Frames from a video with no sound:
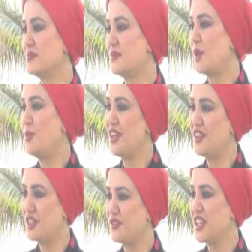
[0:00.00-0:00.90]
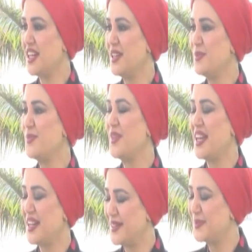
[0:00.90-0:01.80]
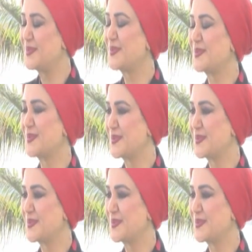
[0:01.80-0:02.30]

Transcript: a period of time. Yes. Yeah. Uh, we